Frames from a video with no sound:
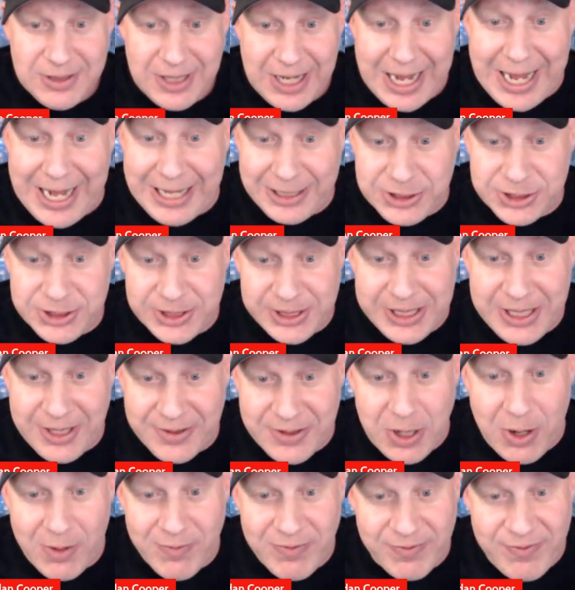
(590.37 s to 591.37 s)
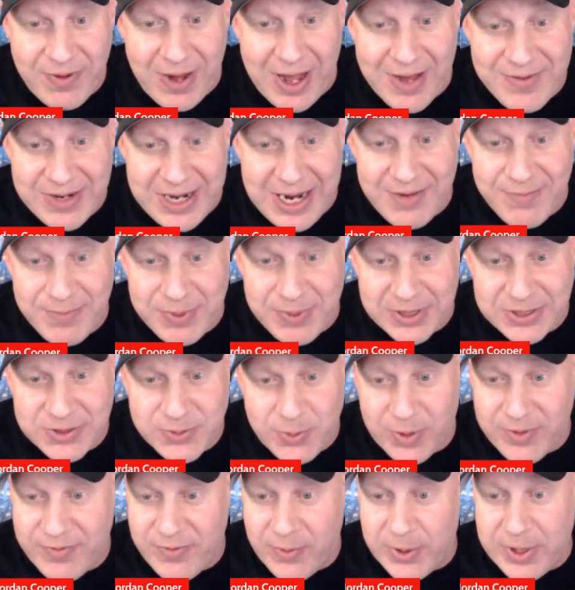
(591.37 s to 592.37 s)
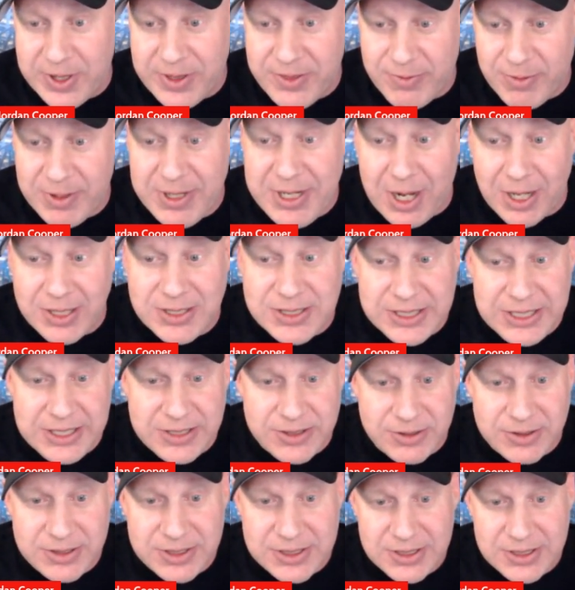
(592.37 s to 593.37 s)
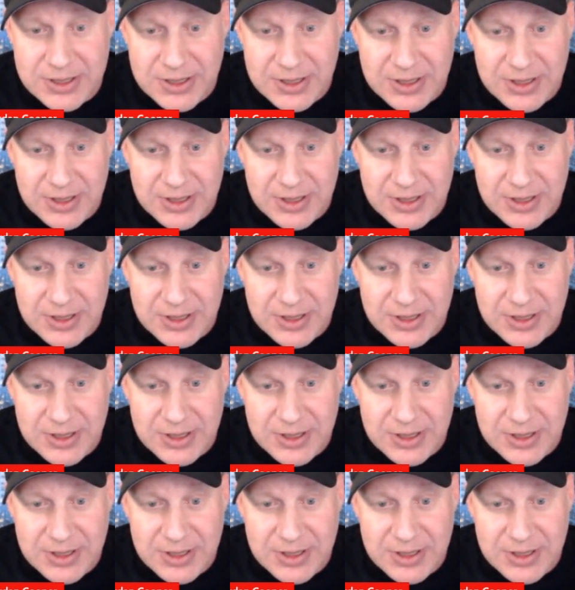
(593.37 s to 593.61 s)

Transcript: actually, on the over 5.5 plus 143 on Caesars,